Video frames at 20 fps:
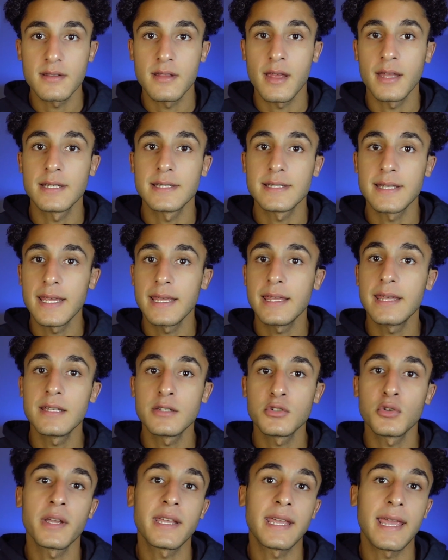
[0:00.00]
then take
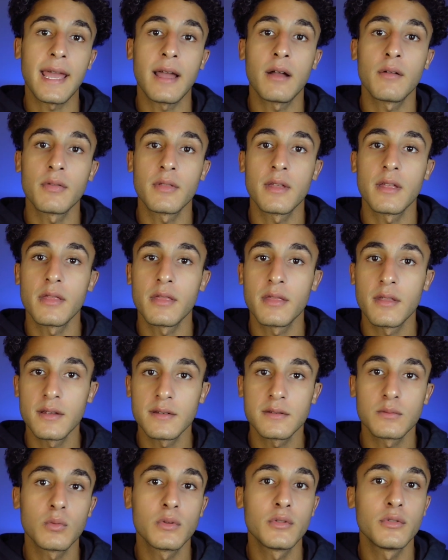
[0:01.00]
into account that
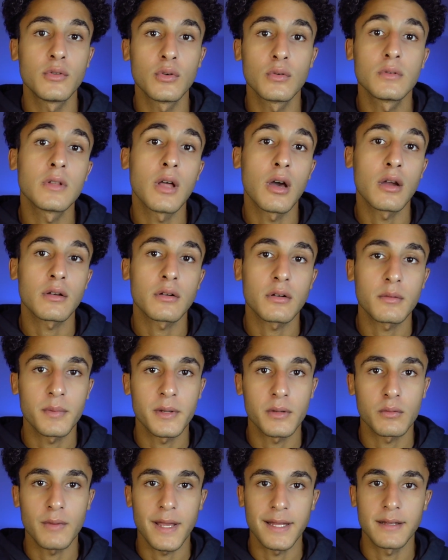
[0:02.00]
this will no longer be
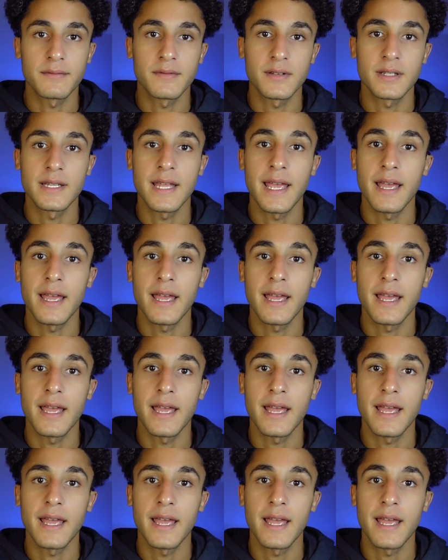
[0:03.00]
relevant